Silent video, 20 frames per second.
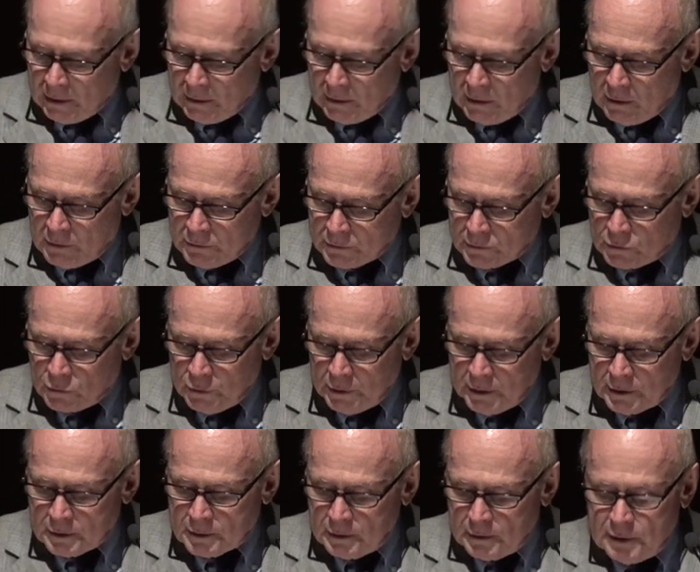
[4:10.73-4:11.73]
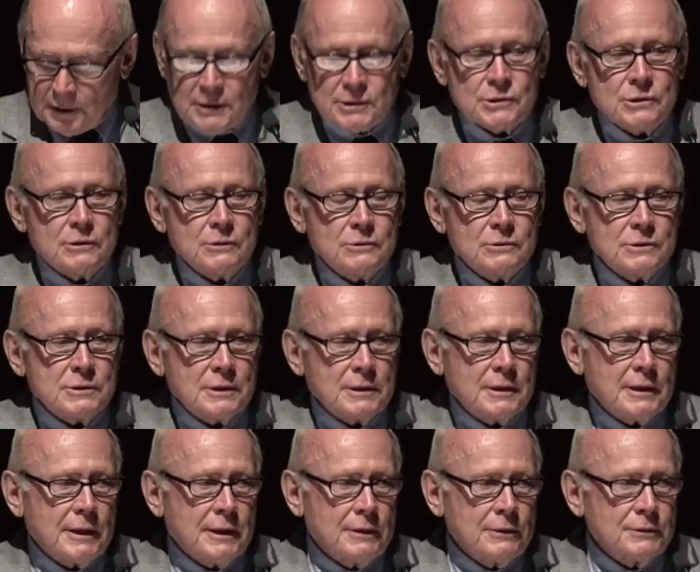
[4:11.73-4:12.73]
on critical issues
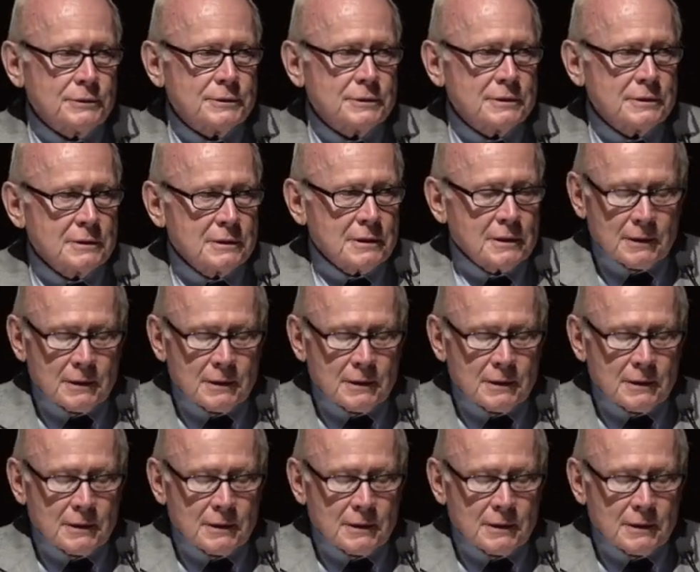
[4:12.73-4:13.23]
in health,